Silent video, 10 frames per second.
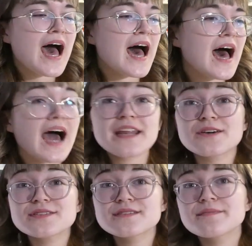
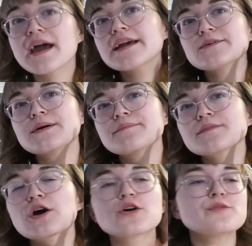Adios. Hey, Duel.
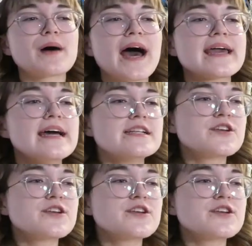Goodbye.